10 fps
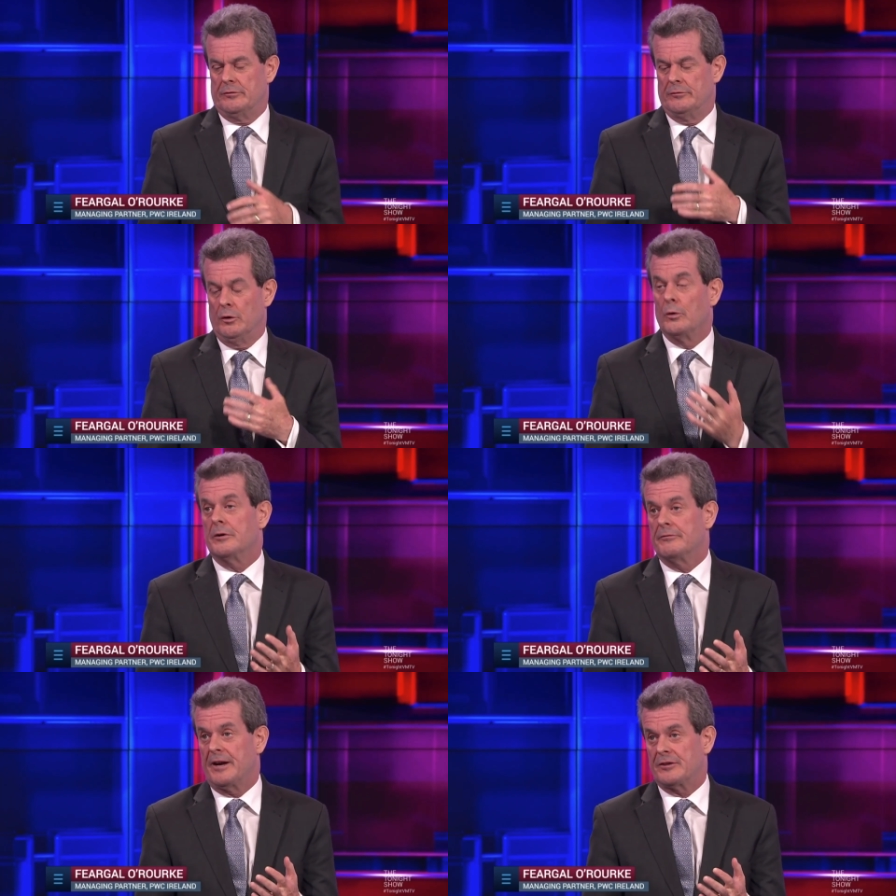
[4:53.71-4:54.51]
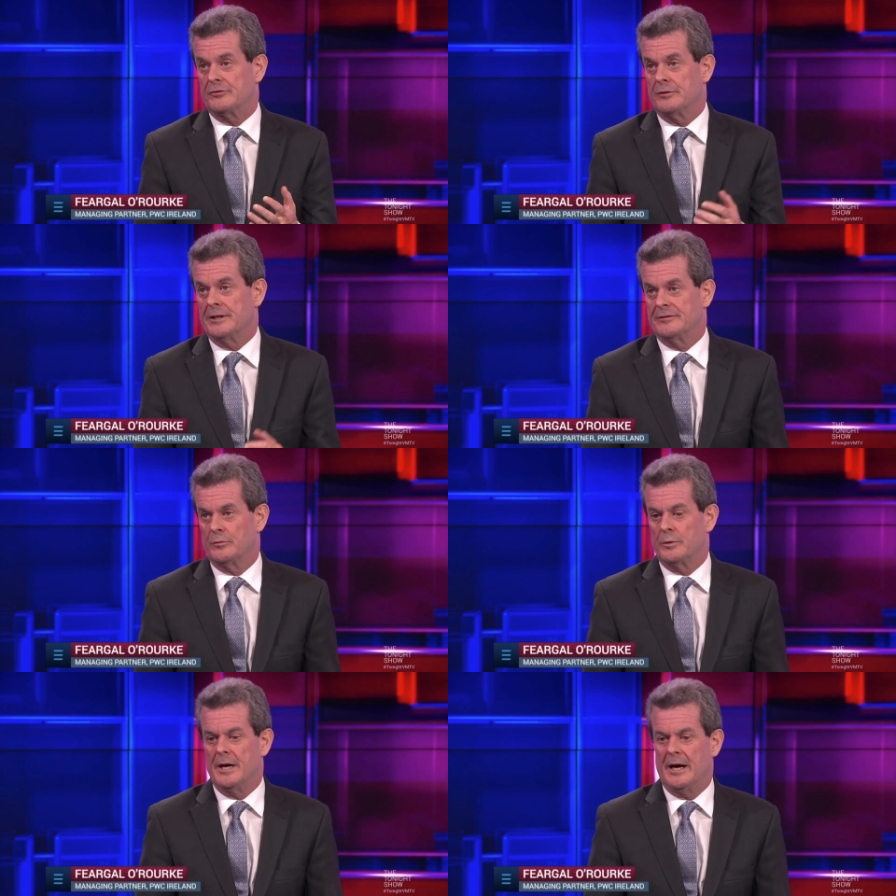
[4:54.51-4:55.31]
lower infection rates
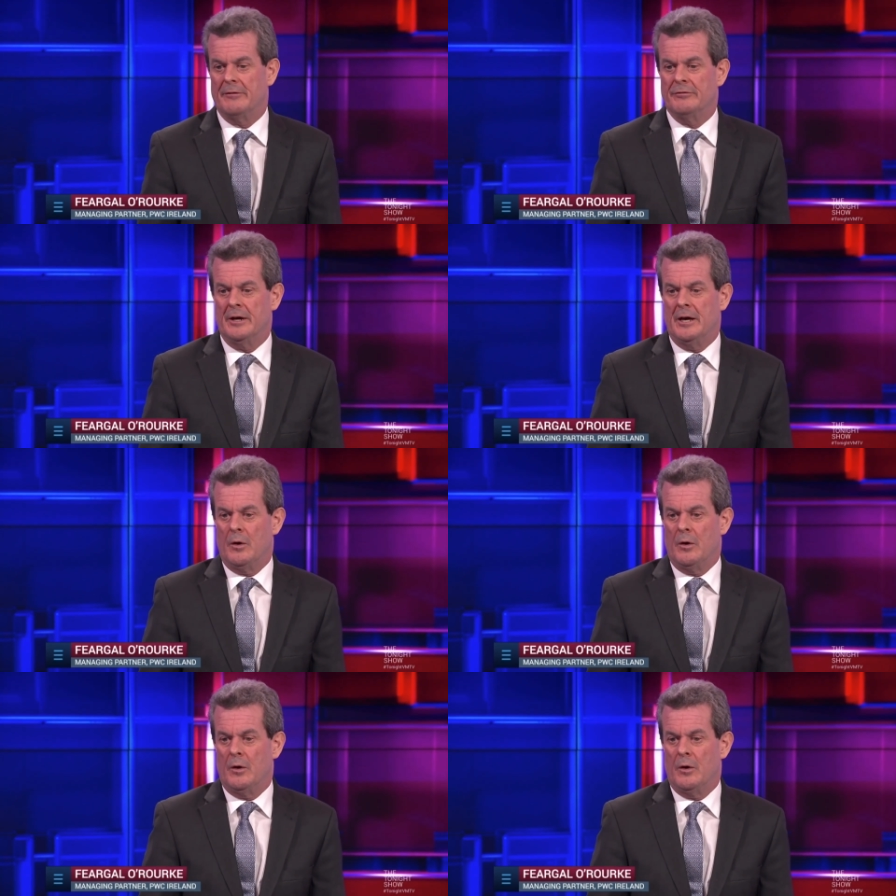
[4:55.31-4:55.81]
than we have.